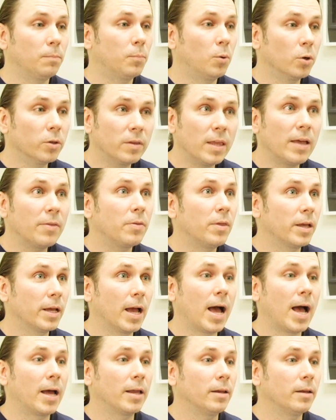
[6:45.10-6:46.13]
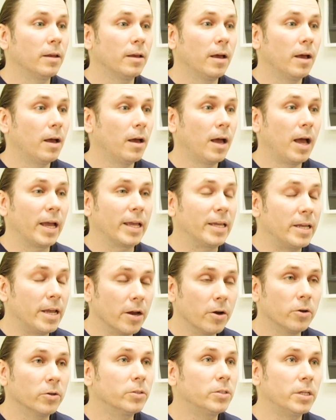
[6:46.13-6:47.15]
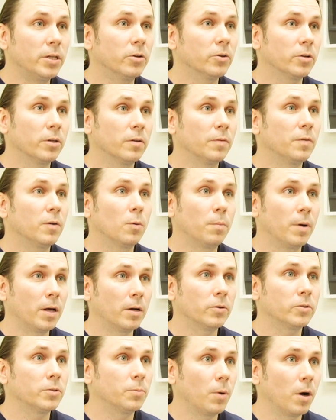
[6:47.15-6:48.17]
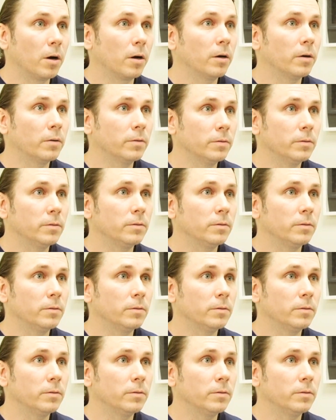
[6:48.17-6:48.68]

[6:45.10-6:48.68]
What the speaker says: Put that thing on, I guarantee you're gonna feel better tomorrow.